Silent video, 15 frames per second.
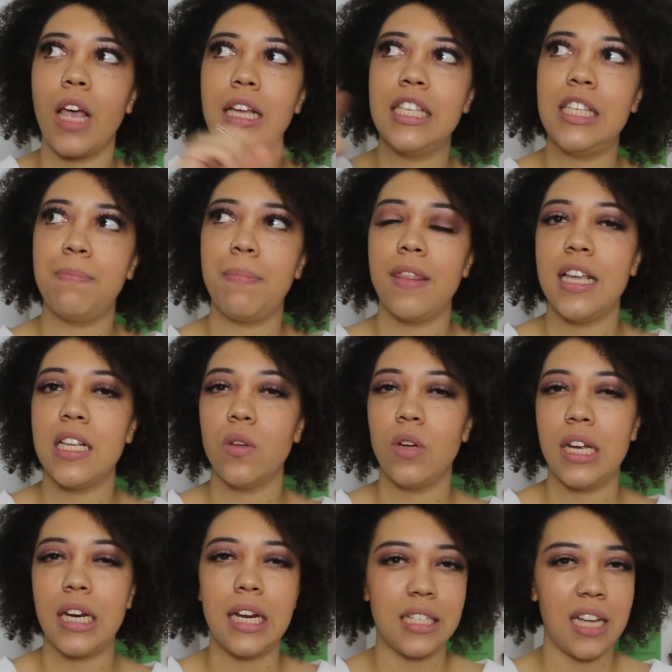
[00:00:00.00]
spin this on
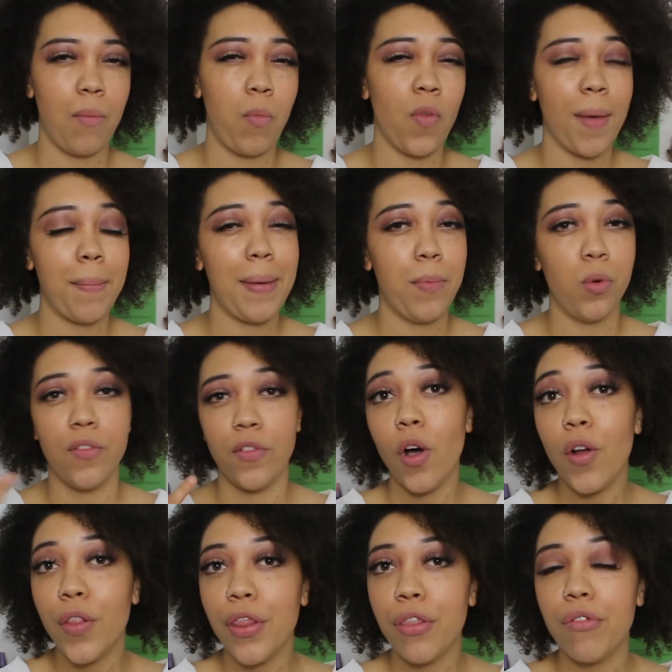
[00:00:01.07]
an example that people would have
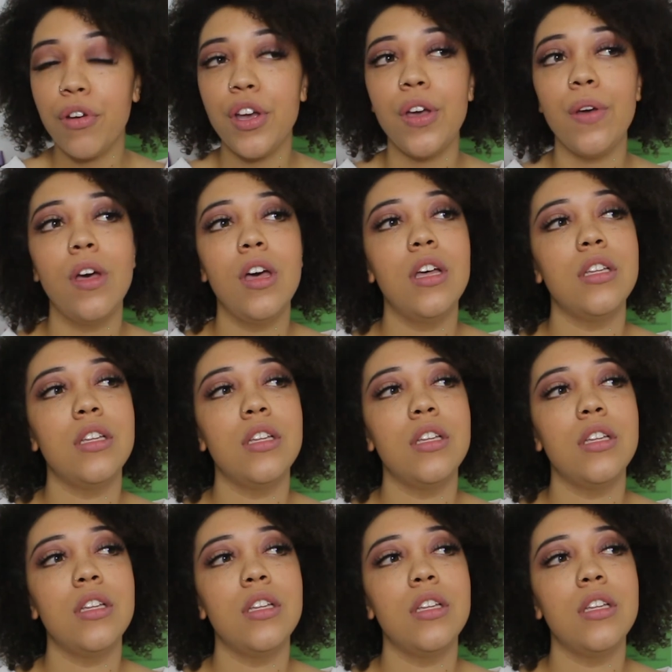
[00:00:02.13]
gone through.